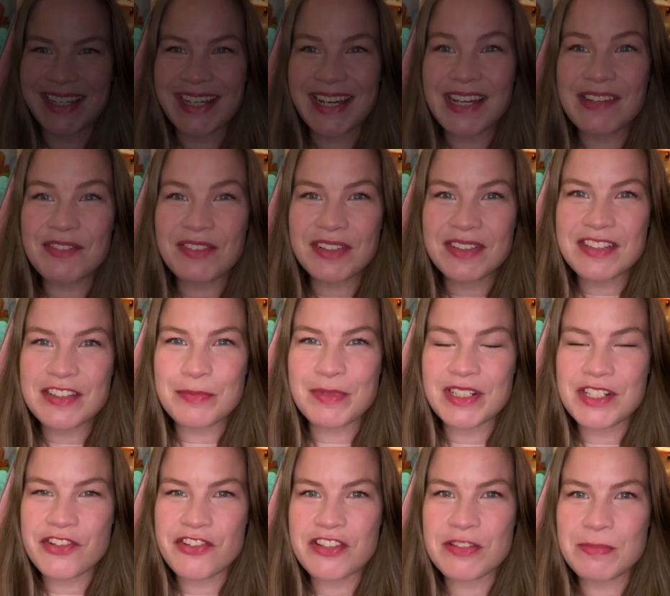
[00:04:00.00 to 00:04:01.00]
I've done some
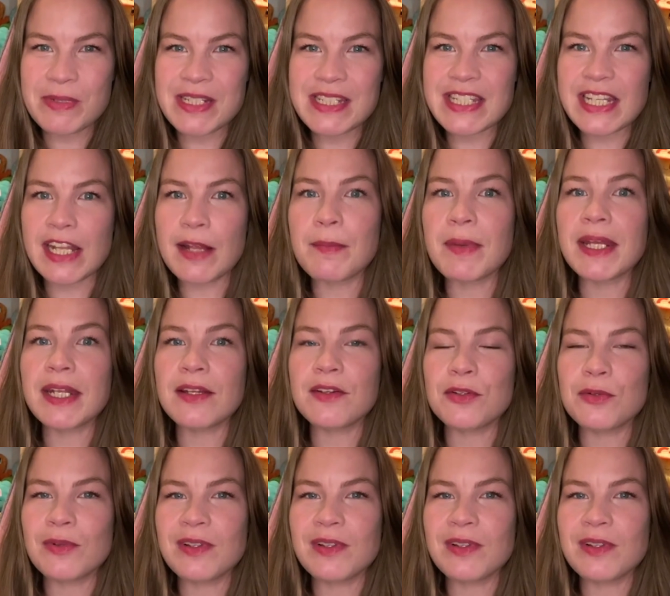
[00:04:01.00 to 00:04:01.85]
adjustments and I made a new